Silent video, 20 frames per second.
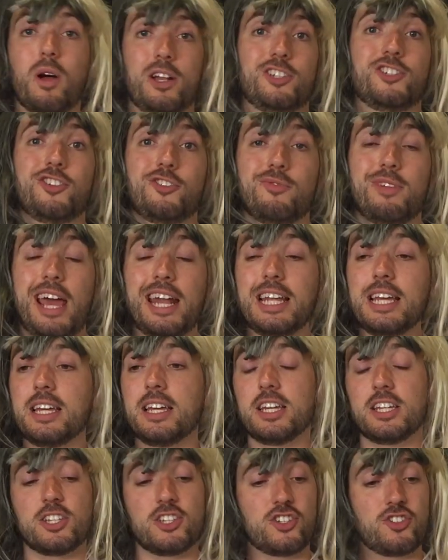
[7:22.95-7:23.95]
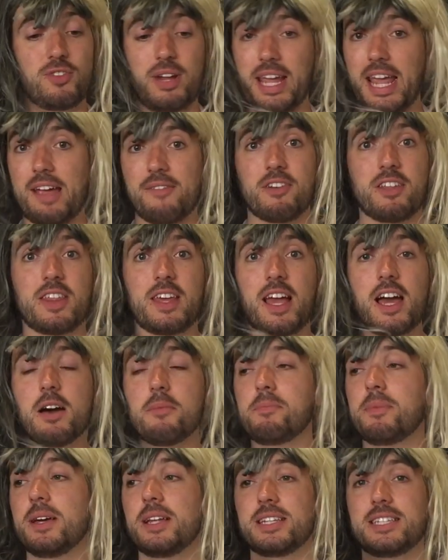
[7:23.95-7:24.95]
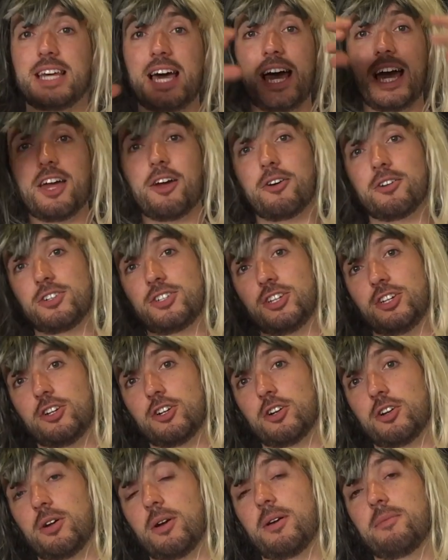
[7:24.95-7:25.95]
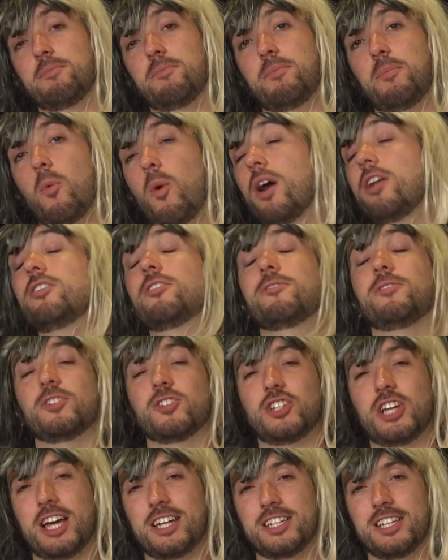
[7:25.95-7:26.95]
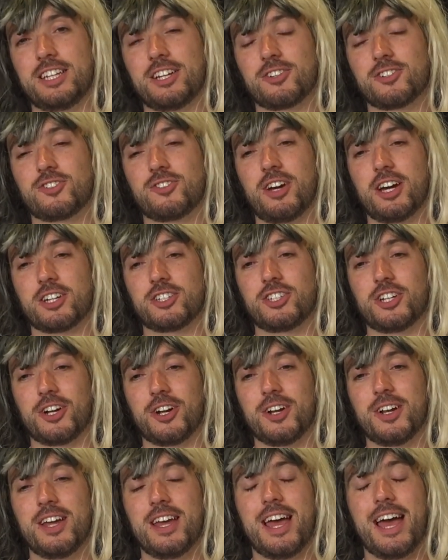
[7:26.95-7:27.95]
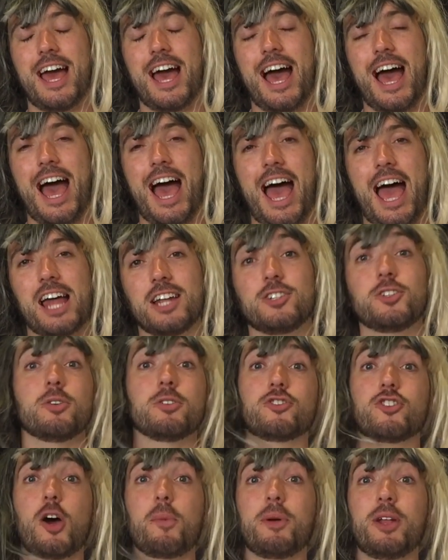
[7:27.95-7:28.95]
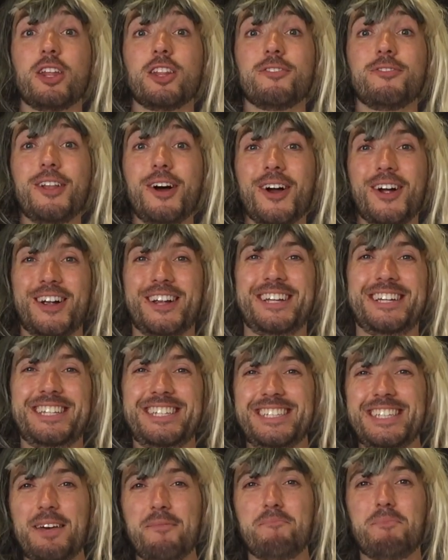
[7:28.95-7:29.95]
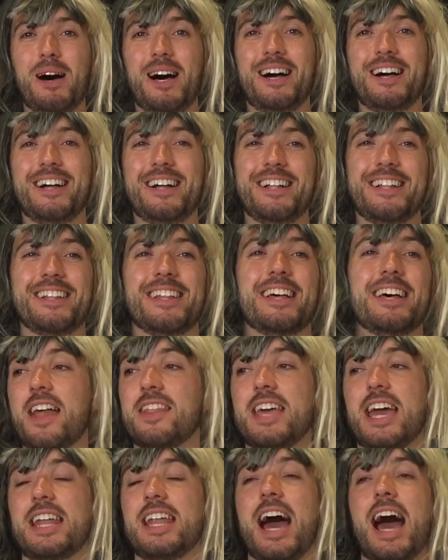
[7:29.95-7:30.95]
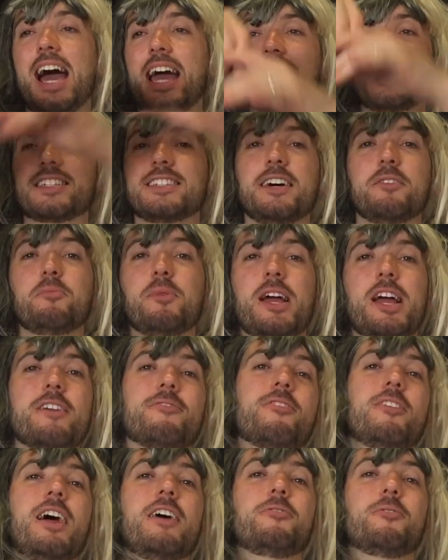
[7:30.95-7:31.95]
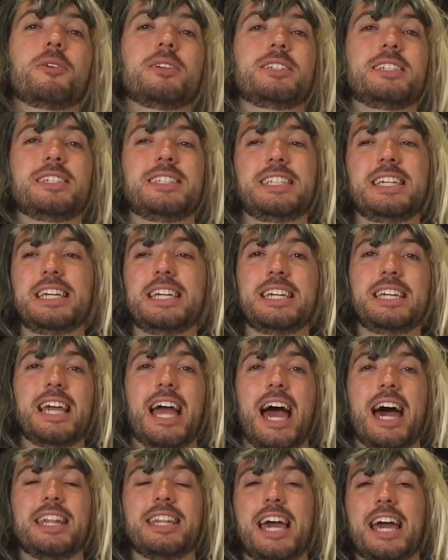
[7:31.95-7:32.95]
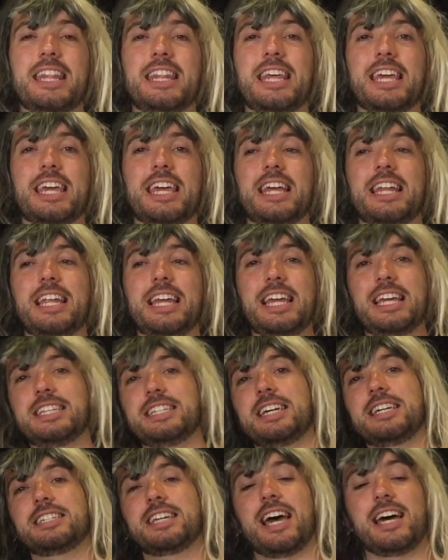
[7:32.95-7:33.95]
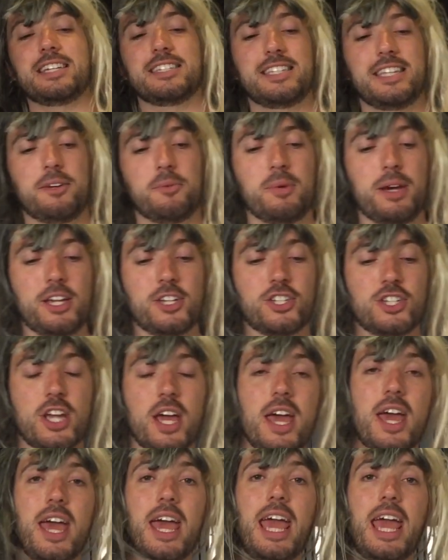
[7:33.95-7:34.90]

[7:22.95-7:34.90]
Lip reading: Once you're ready, string everything up, tie onto your wonderful chandelier structure, and don't drop it on the floor. Simple! And then hang somewhere for everyone to see, and then they can eat it as they wish.